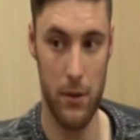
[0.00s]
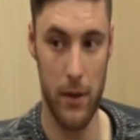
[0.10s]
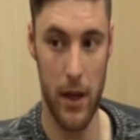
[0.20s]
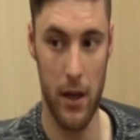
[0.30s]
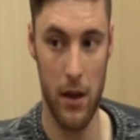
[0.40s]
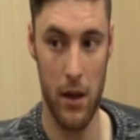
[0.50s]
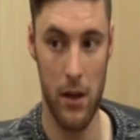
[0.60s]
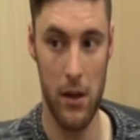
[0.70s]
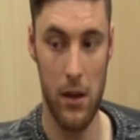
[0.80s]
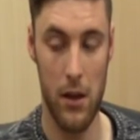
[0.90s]
a
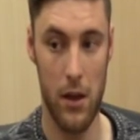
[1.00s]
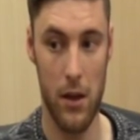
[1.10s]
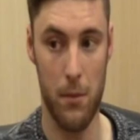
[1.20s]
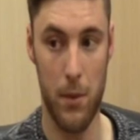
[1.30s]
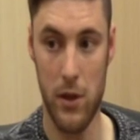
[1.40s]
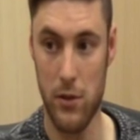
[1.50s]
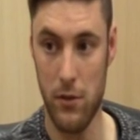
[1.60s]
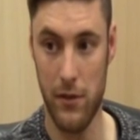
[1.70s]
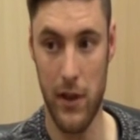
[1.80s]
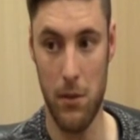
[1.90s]
personal
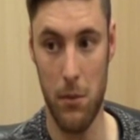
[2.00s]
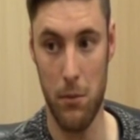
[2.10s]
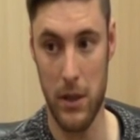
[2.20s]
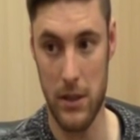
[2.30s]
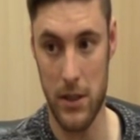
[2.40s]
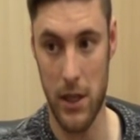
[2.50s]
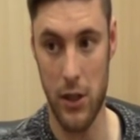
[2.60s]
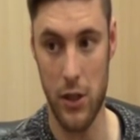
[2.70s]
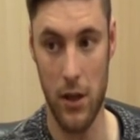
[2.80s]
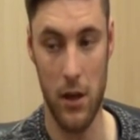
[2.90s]
development
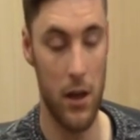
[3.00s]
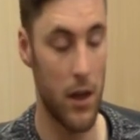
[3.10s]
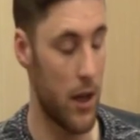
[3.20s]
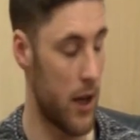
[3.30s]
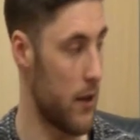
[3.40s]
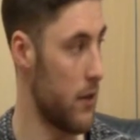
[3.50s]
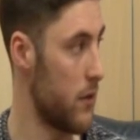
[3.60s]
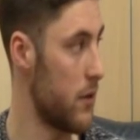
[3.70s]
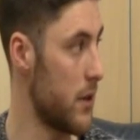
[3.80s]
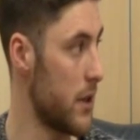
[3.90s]
presentation. And
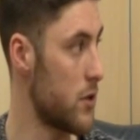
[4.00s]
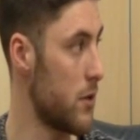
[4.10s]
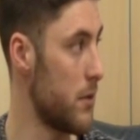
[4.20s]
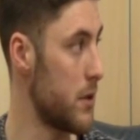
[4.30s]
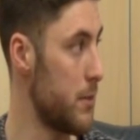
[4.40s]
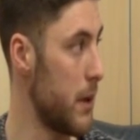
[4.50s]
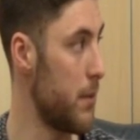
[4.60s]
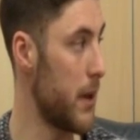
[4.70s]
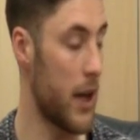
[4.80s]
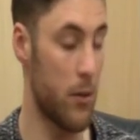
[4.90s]
this Thomas
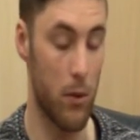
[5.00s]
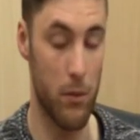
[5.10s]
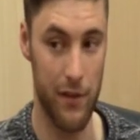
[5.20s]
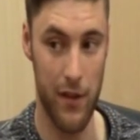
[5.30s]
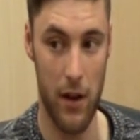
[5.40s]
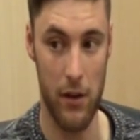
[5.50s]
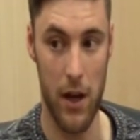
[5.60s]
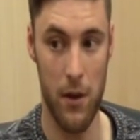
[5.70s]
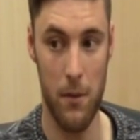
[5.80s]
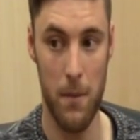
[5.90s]
PPA and what we found
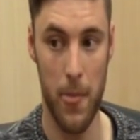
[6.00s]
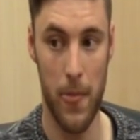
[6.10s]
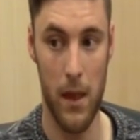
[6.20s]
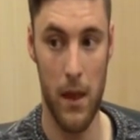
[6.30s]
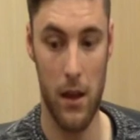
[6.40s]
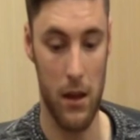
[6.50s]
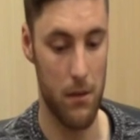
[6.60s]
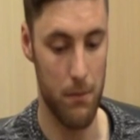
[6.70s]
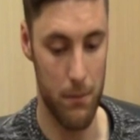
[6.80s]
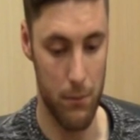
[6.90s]
out
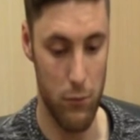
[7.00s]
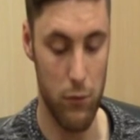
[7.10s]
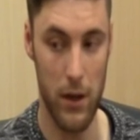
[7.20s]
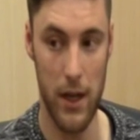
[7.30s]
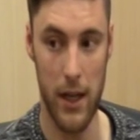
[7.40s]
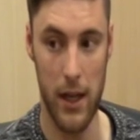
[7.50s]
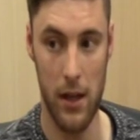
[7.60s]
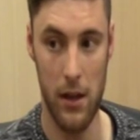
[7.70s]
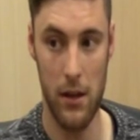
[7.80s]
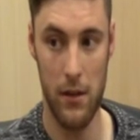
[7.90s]
really
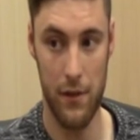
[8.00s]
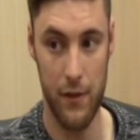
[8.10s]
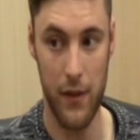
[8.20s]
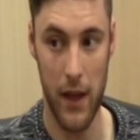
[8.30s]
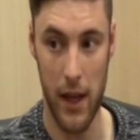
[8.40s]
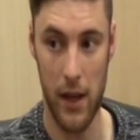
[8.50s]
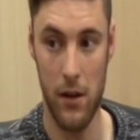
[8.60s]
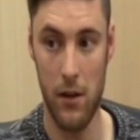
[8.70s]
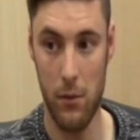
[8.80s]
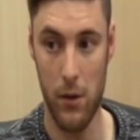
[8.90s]
fit in
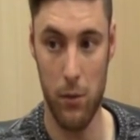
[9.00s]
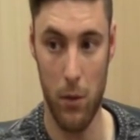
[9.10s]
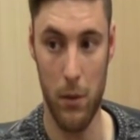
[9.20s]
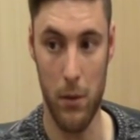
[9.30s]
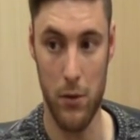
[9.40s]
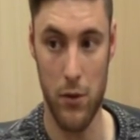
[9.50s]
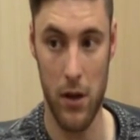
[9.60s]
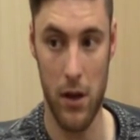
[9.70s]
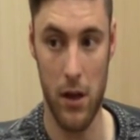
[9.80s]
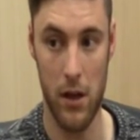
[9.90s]
with what we were trying
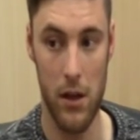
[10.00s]
to...